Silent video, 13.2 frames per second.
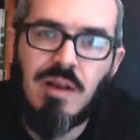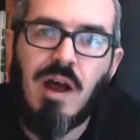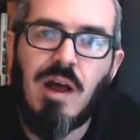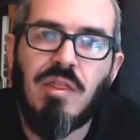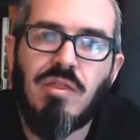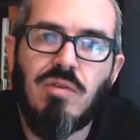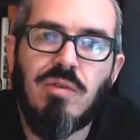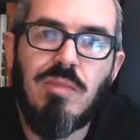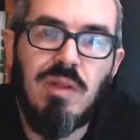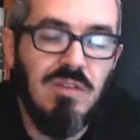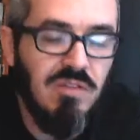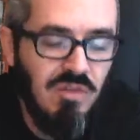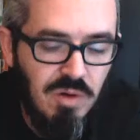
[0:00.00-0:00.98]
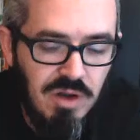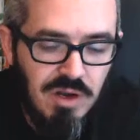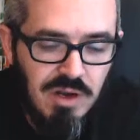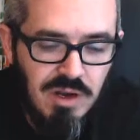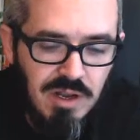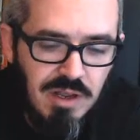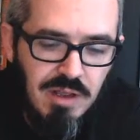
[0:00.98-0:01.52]
through the means of
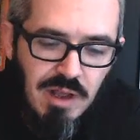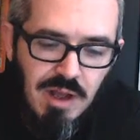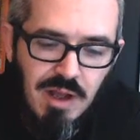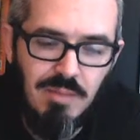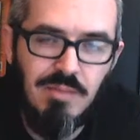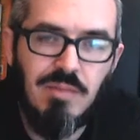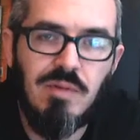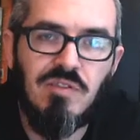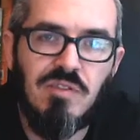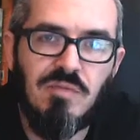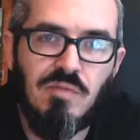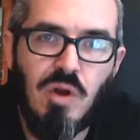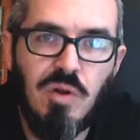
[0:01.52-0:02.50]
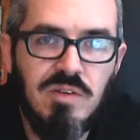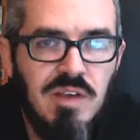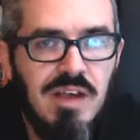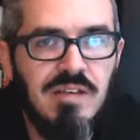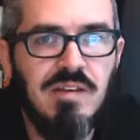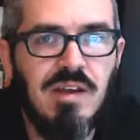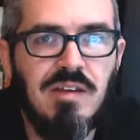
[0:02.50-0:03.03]
Twitter.
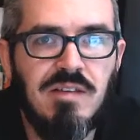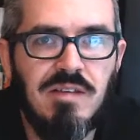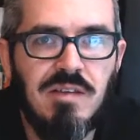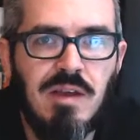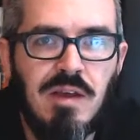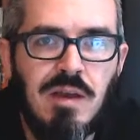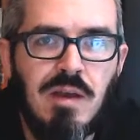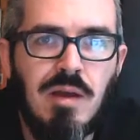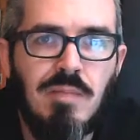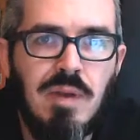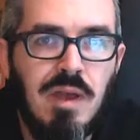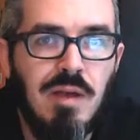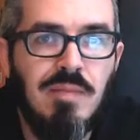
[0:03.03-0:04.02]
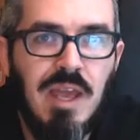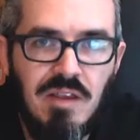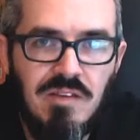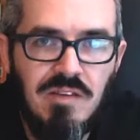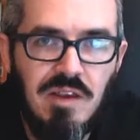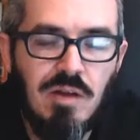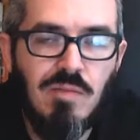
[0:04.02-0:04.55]
Protest has become
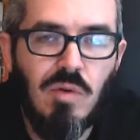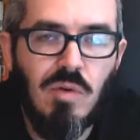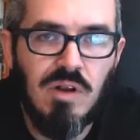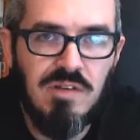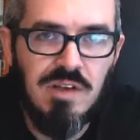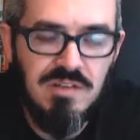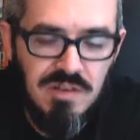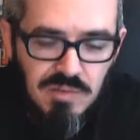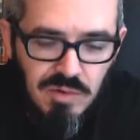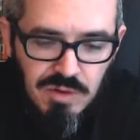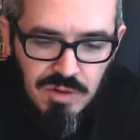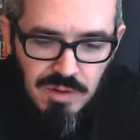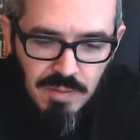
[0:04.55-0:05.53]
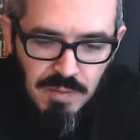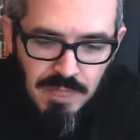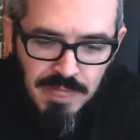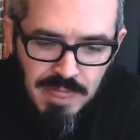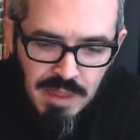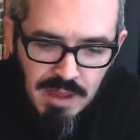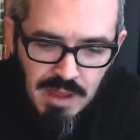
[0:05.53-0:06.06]
easier, more accessible.
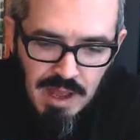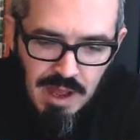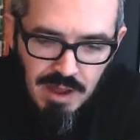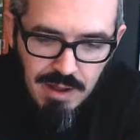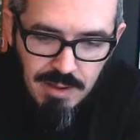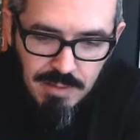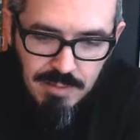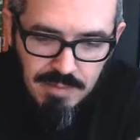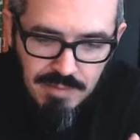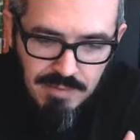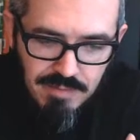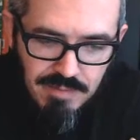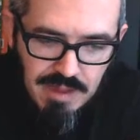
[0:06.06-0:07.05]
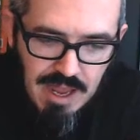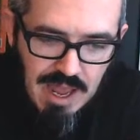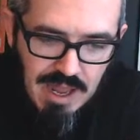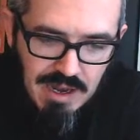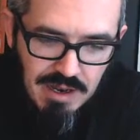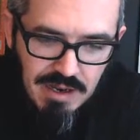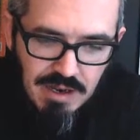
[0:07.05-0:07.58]

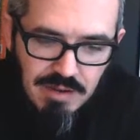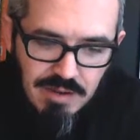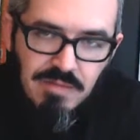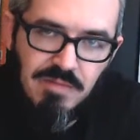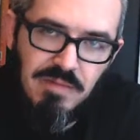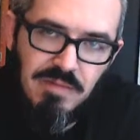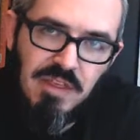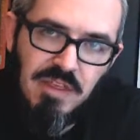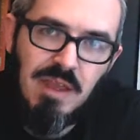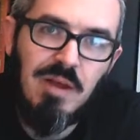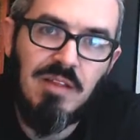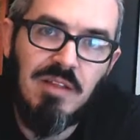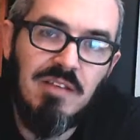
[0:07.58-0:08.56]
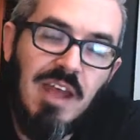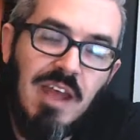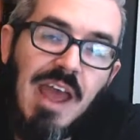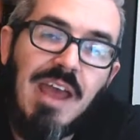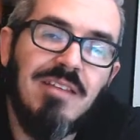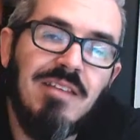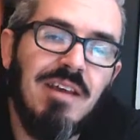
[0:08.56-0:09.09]
And the thing about
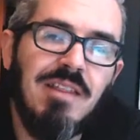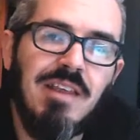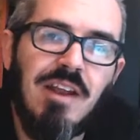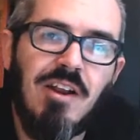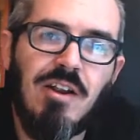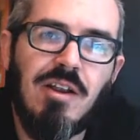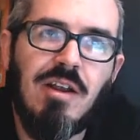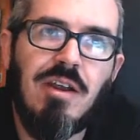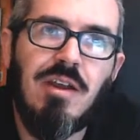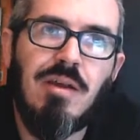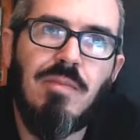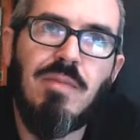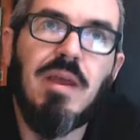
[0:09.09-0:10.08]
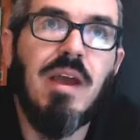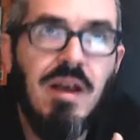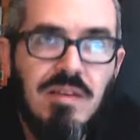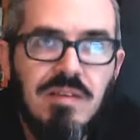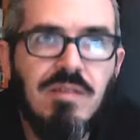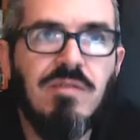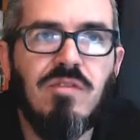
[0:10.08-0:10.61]
today is that
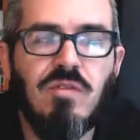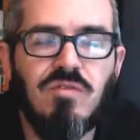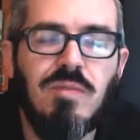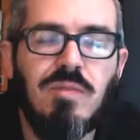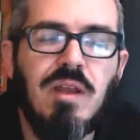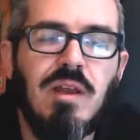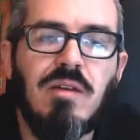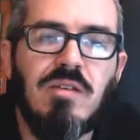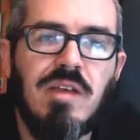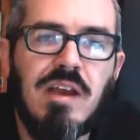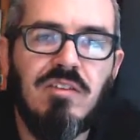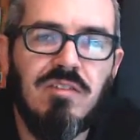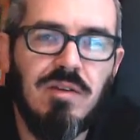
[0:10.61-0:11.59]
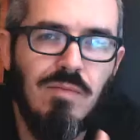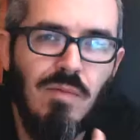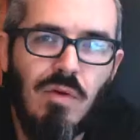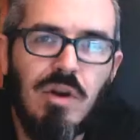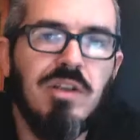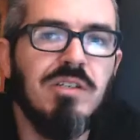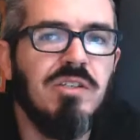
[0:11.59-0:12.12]
because of social media, there's actually
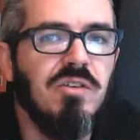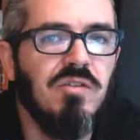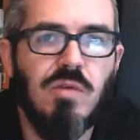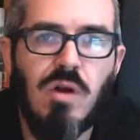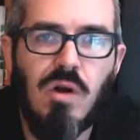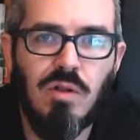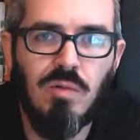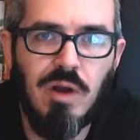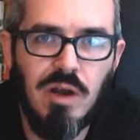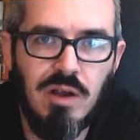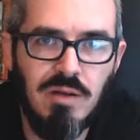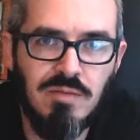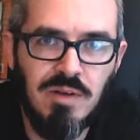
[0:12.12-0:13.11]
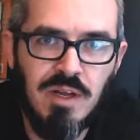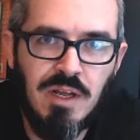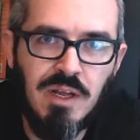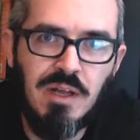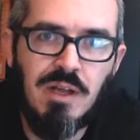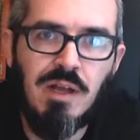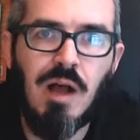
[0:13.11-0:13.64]
more issues we're all aware of.
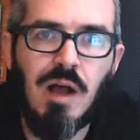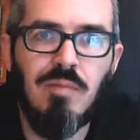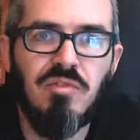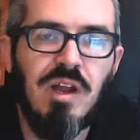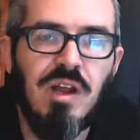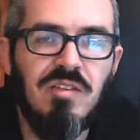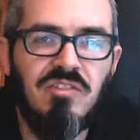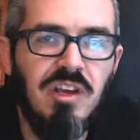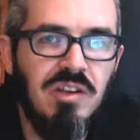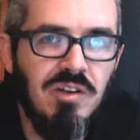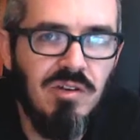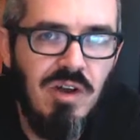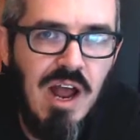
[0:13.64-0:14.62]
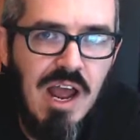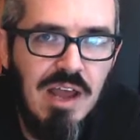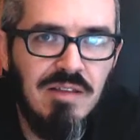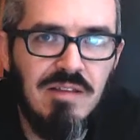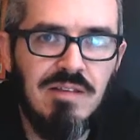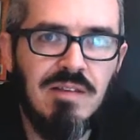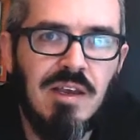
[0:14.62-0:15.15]
Transgender
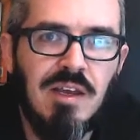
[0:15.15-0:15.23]
rights,